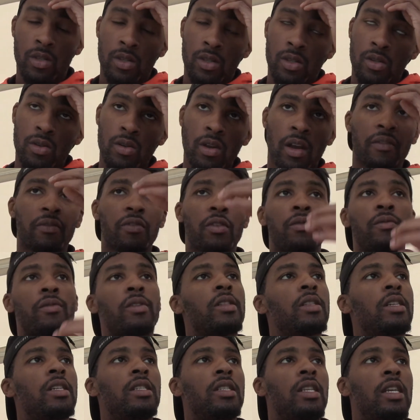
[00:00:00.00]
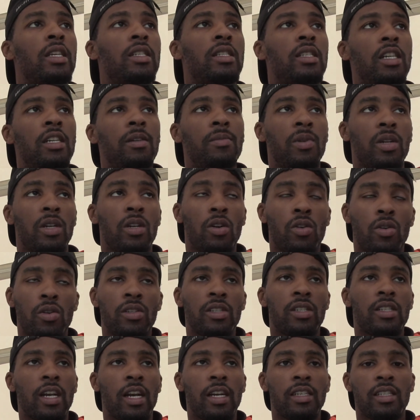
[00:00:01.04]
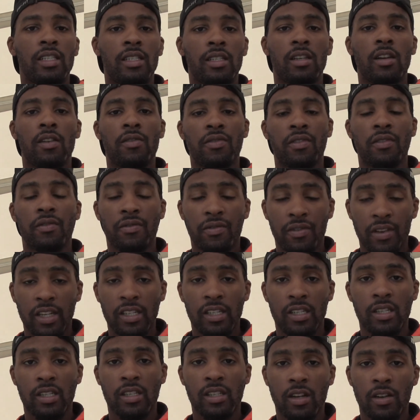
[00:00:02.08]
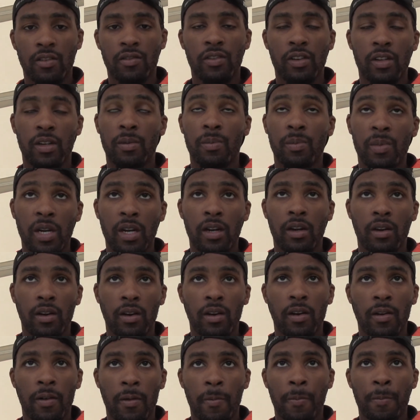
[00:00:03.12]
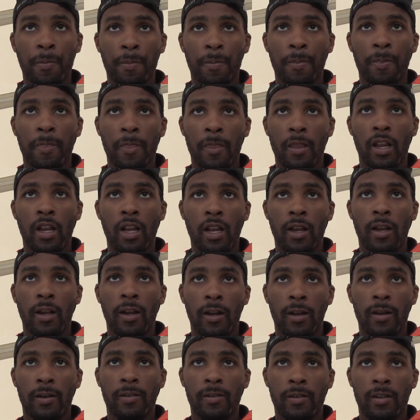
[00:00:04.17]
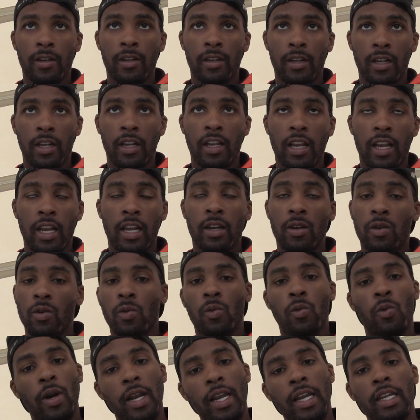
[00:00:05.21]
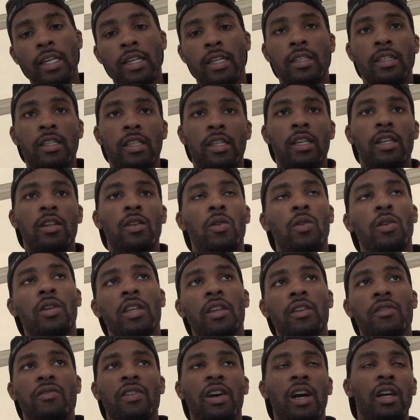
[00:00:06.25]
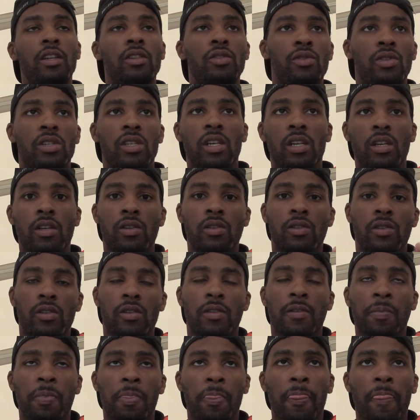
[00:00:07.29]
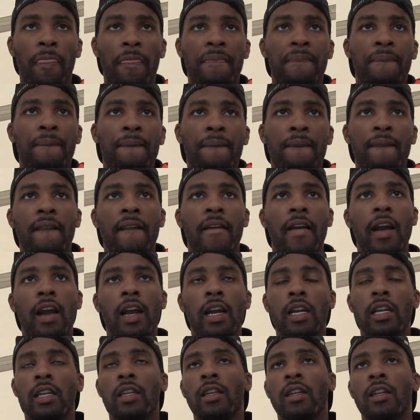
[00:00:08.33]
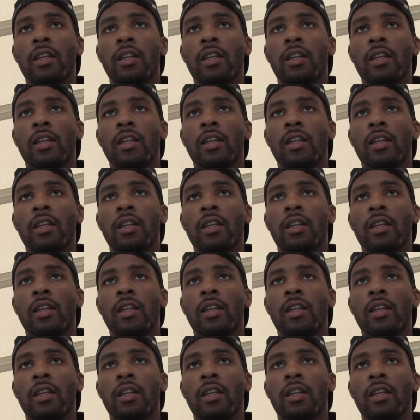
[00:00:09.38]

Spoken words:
really dig deep and go inside yourself and face yourself in the mirror and weigh the shit on your value skills. Alright?